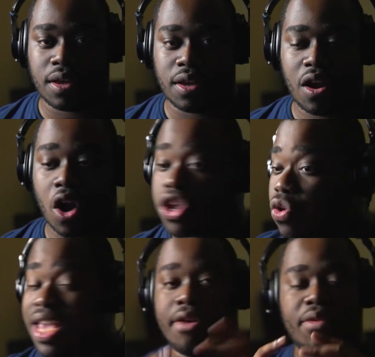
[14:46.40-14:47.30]
Are you
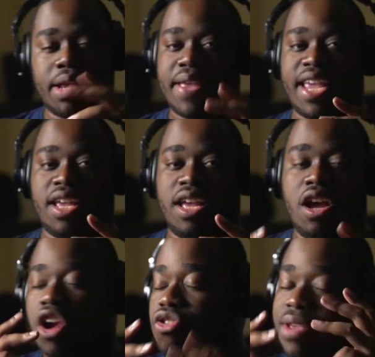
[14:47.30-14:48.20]
hearing me? Are
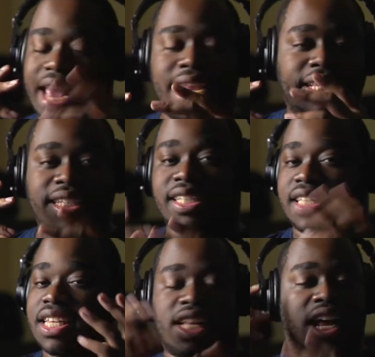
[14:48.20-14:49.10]
you getting this? Is this
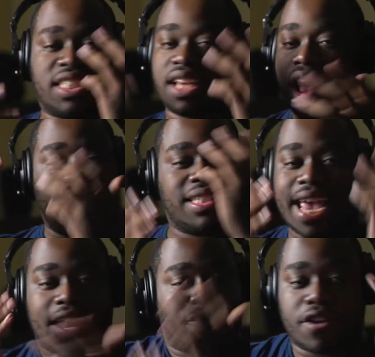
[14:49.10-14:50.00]
the Hassan take
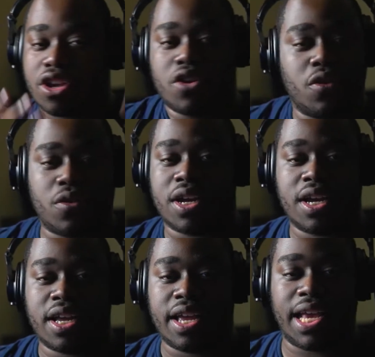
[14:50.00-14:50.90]
for you?
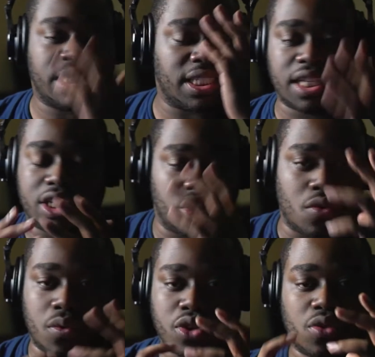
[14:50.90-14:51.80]
Is this the, do
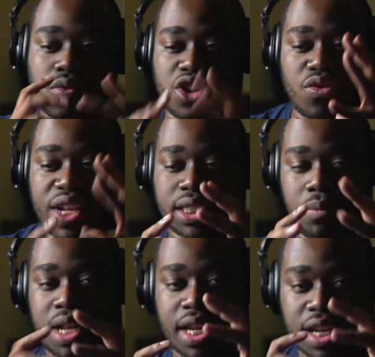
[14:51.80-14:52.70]
you need
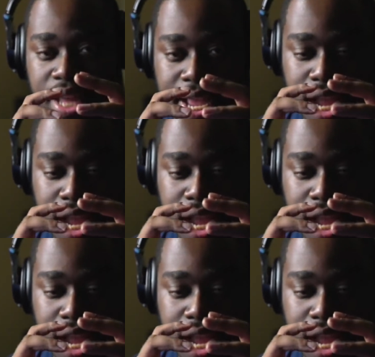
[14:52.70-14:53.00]
somebody to like